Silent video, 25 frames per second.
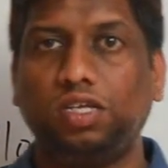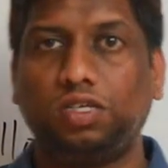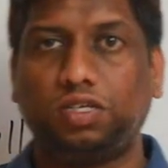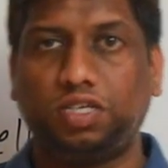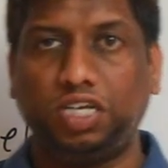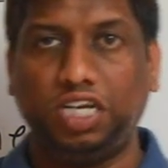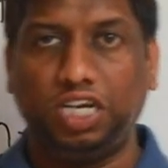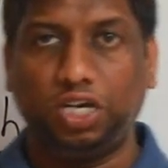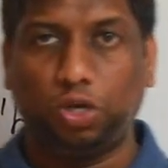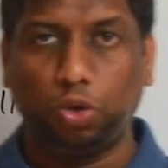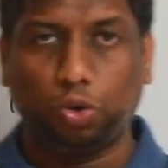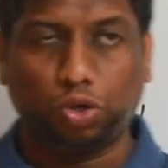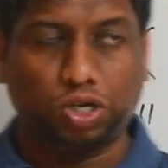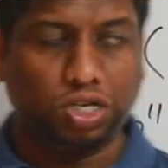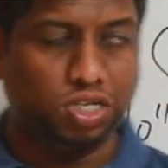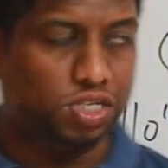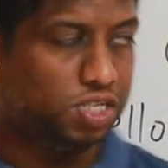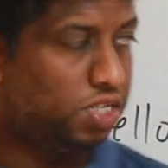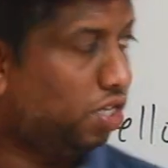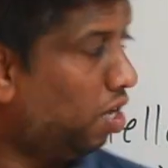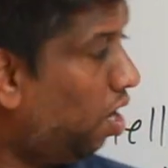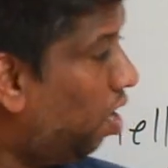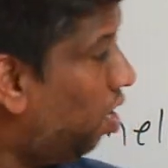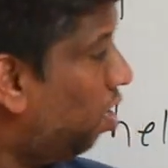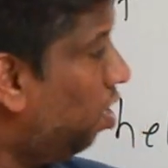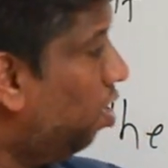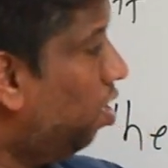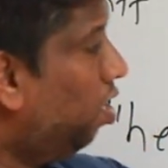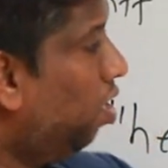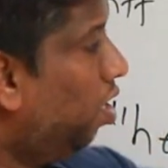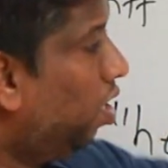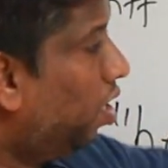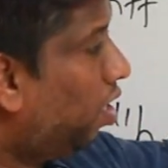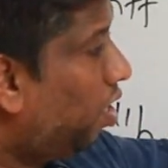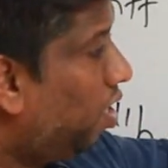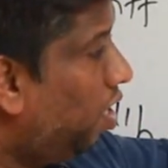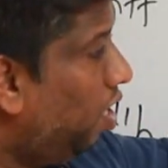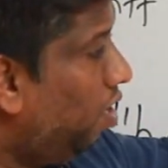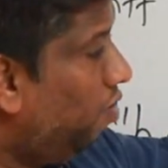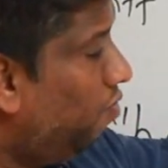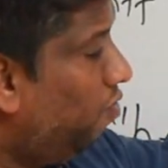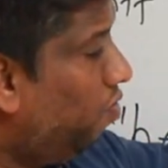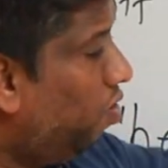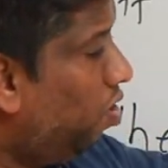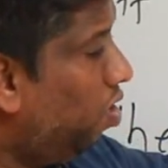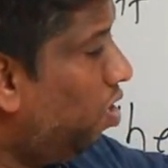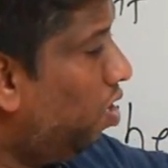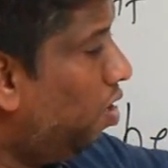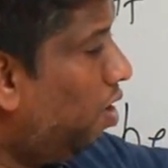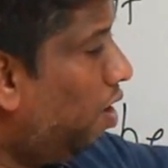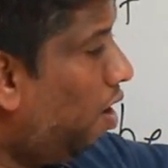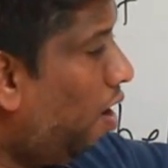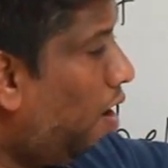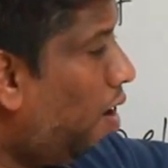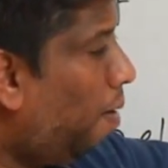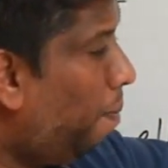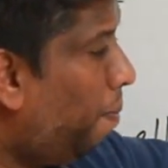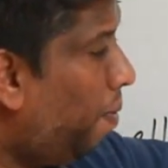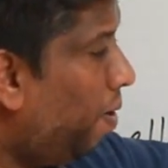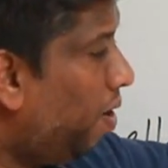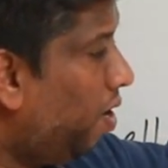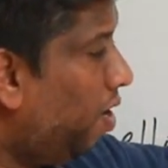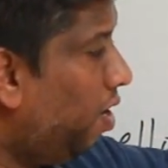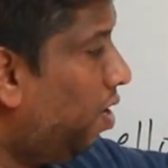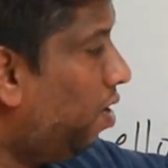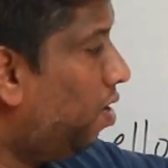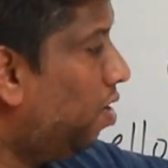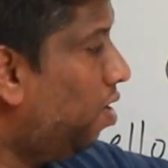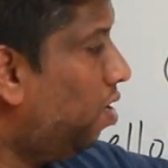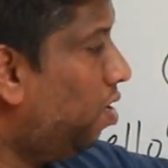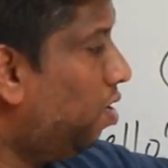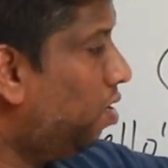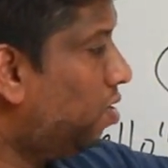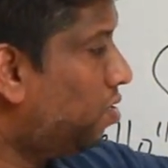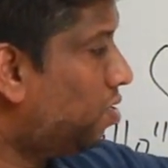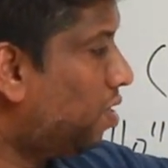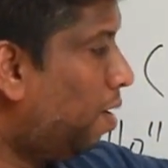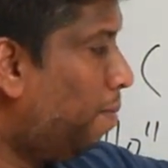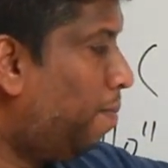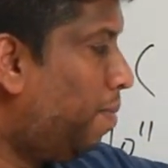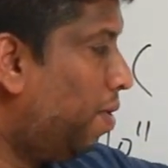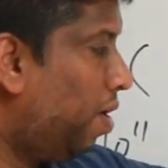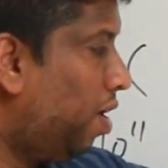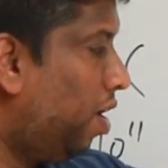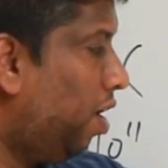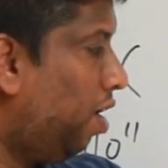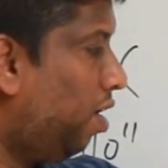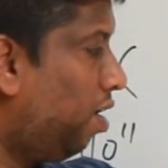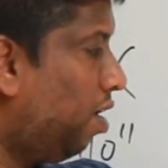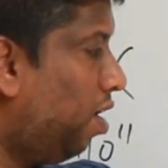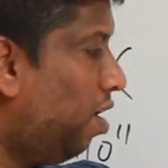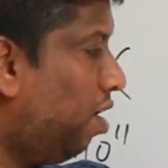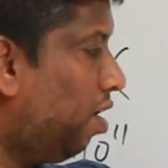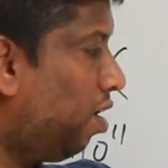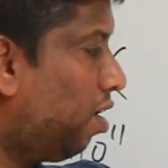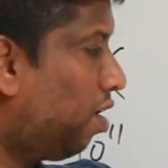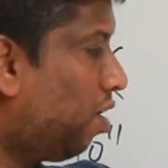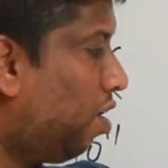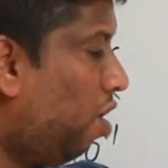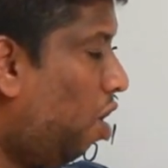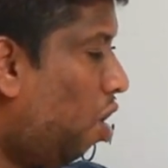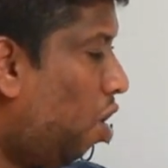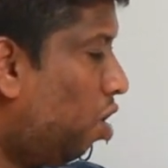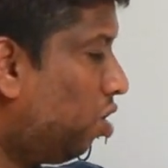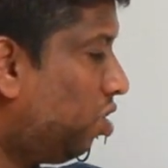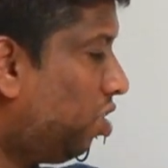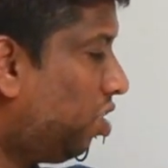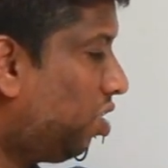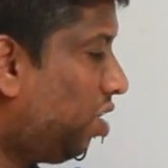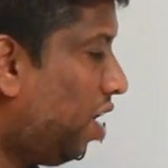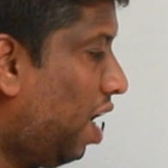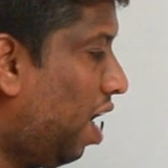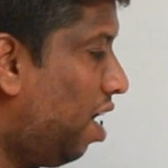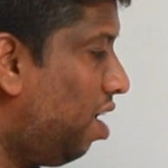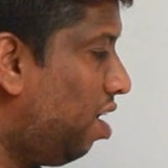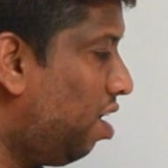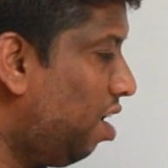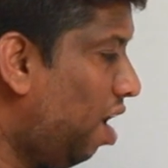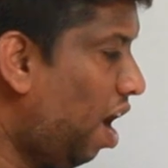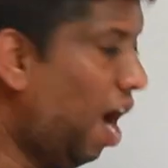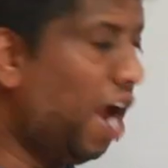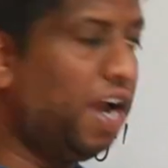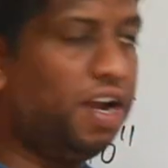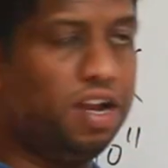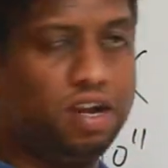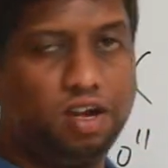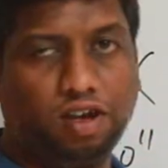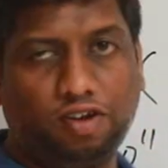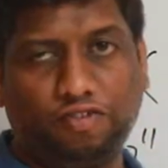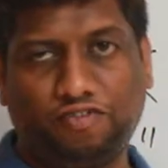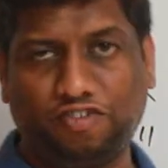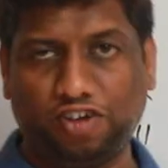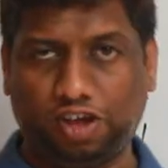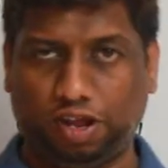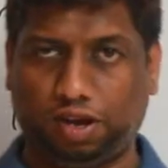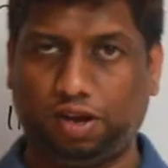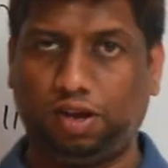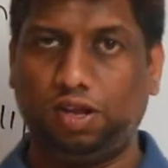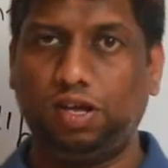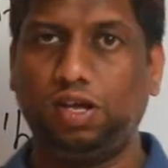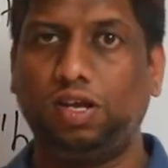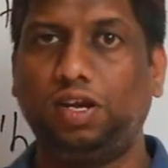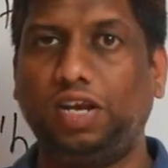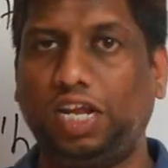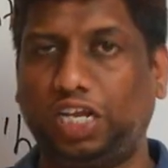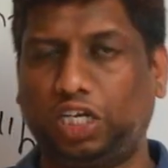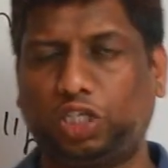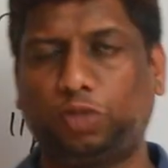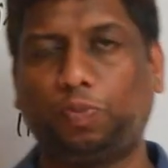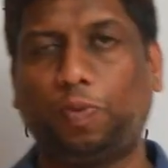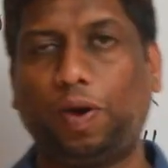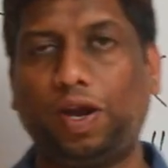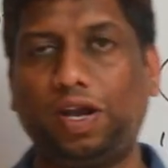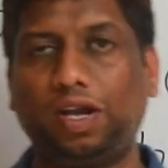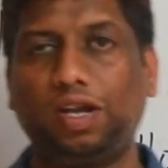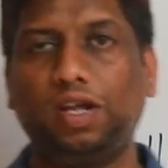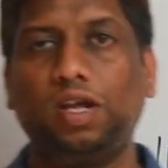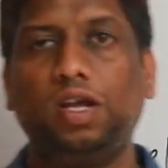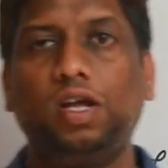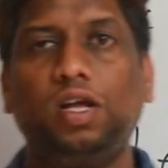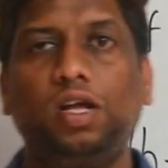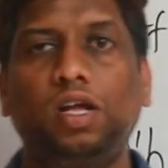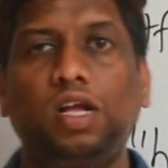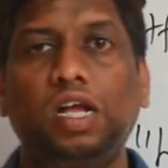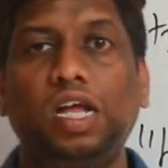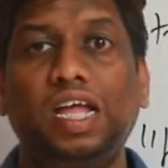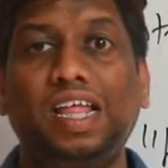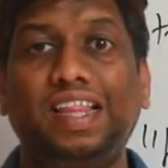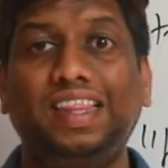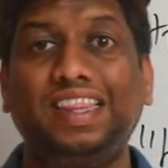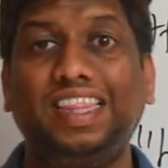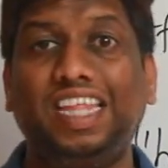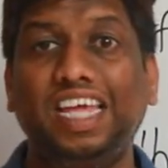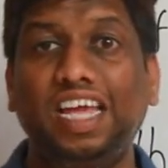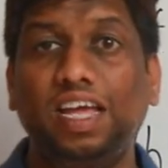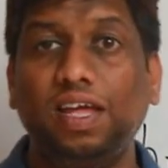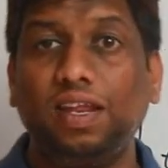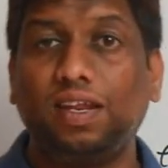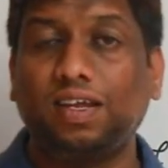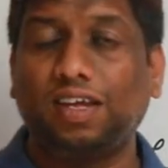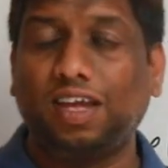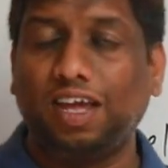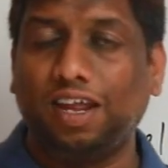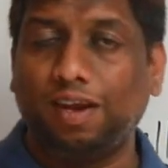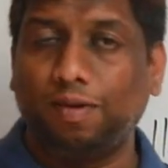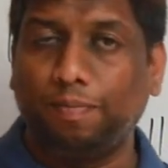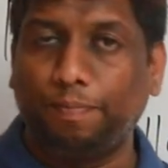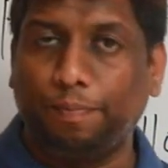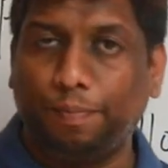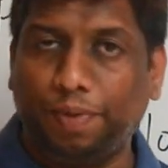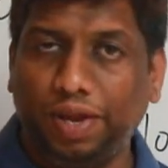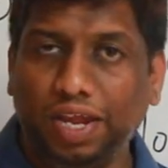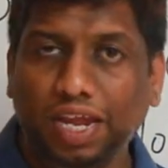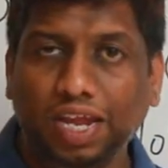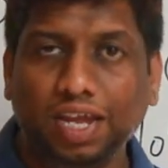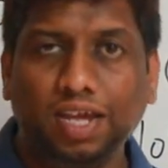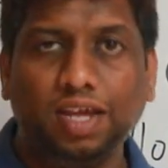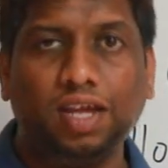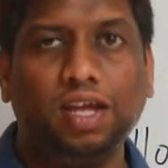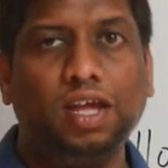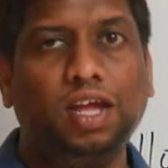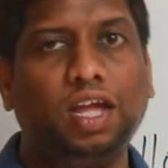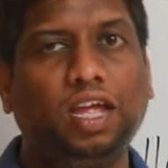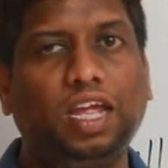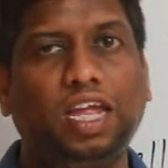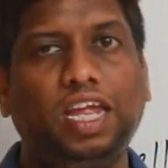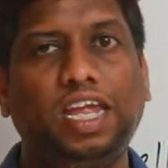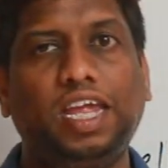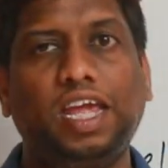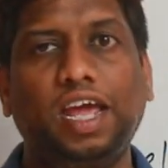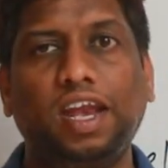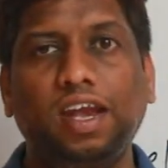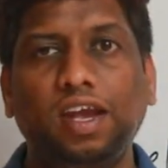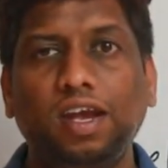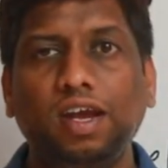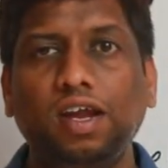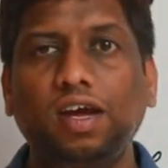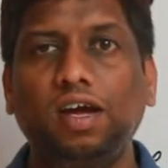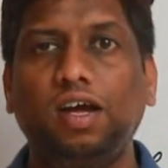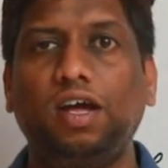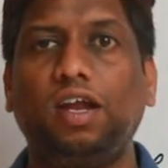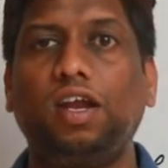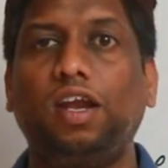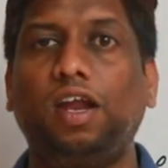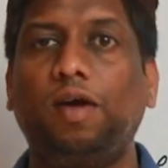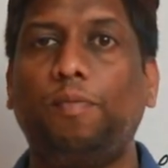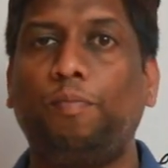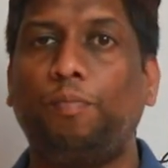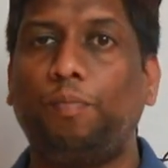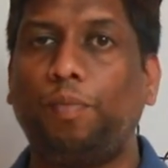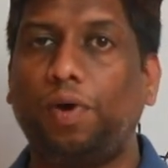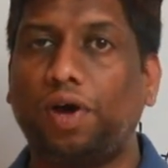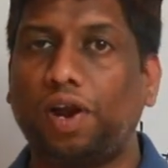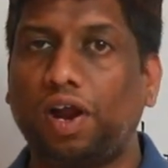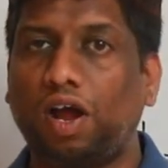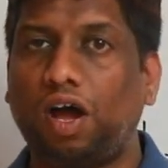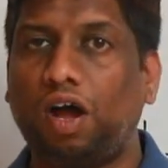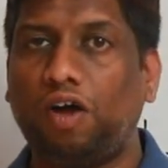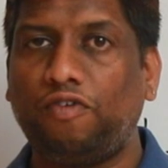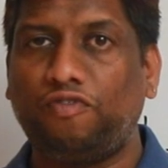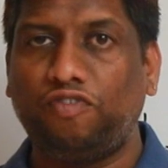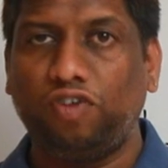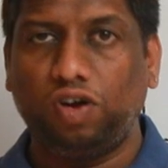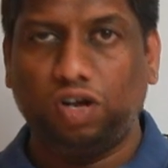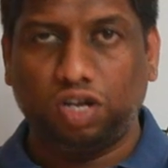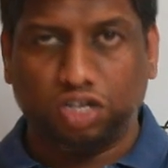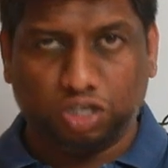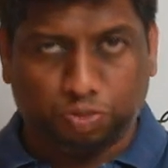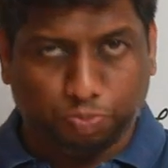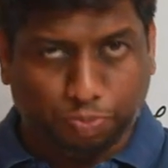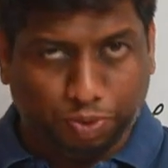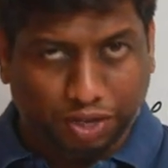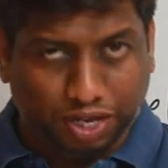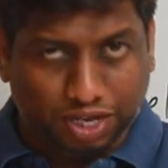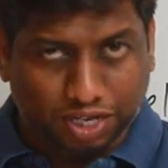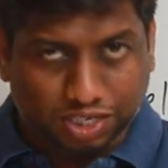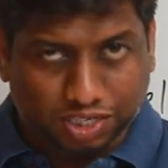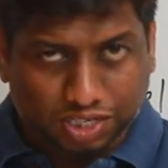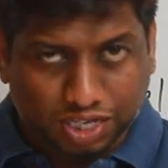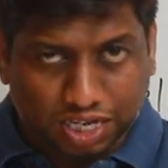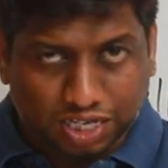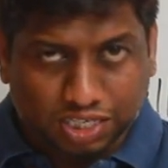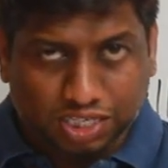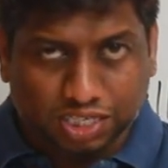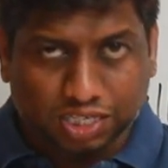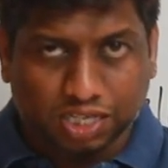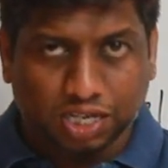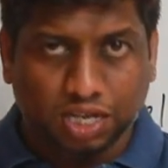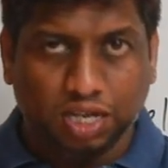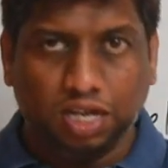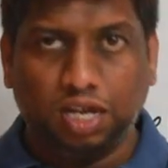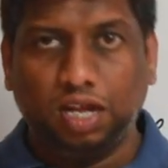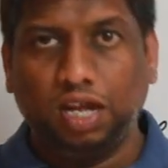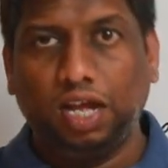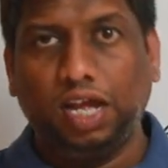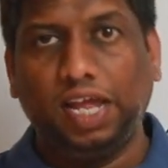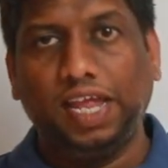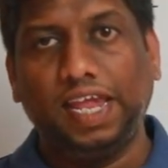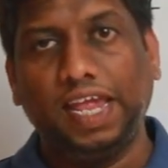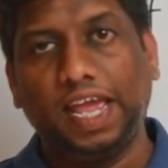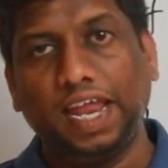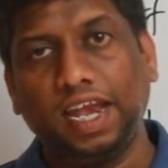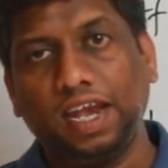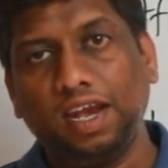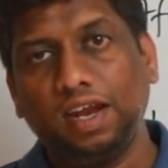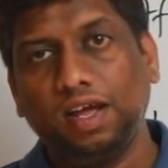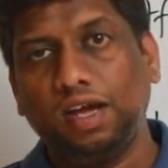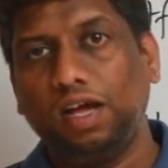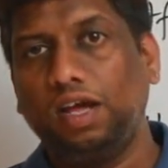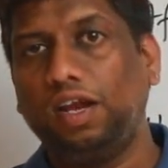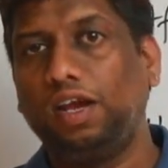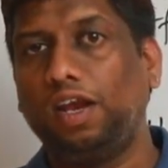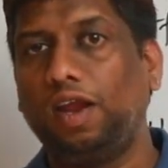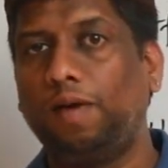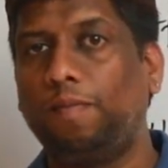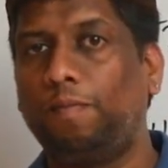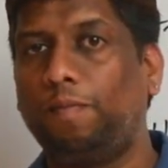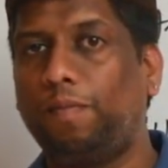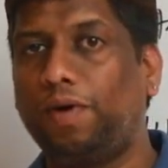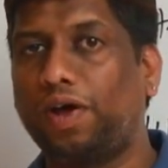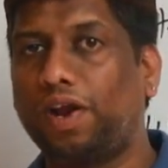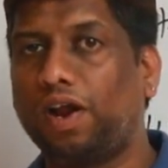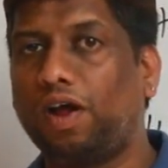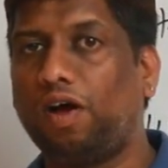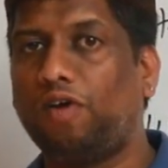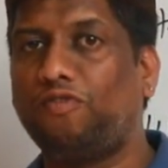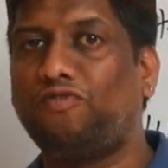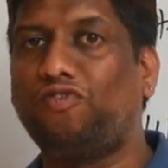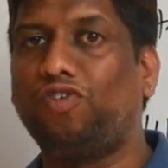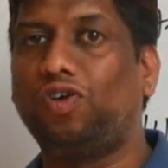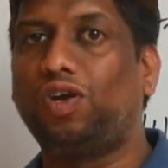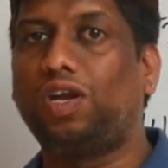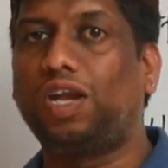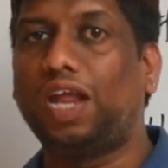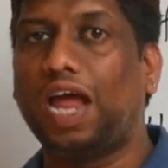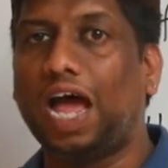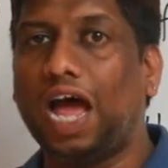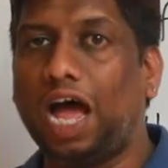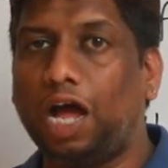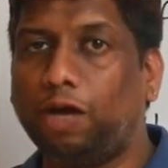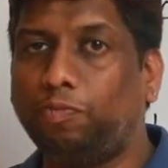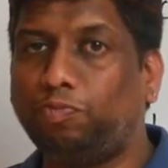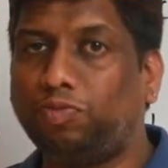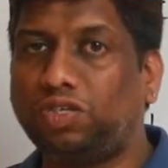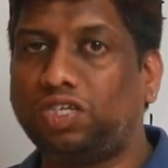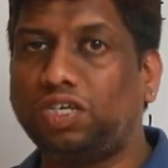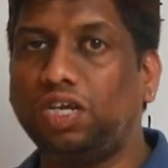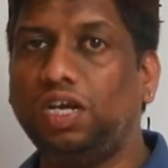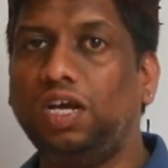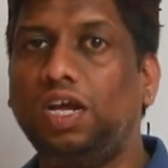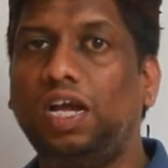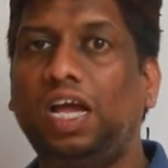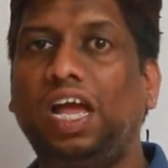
C tokens are keyword, operator, separator, constant, identifier. Next point, there can be n number of spaces, n number of tabs,